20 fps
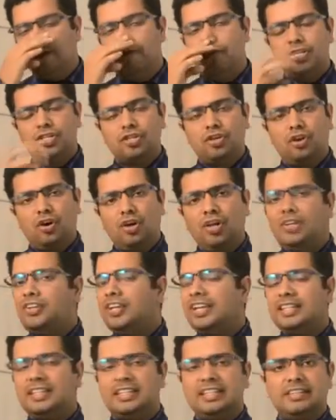which
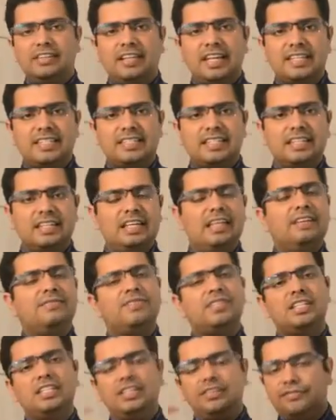altogether gives
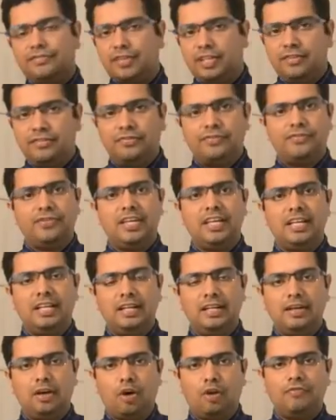a different
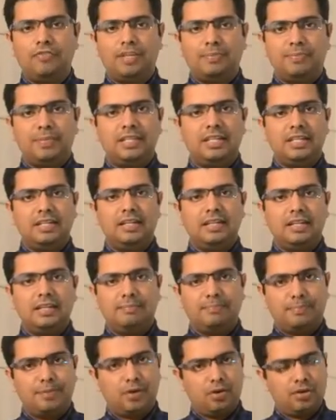feel of that
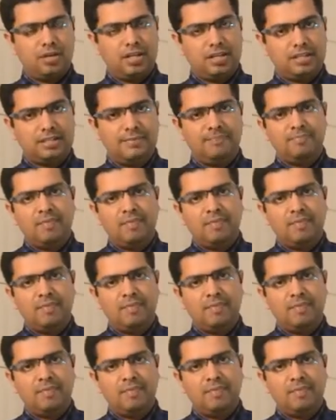particular product.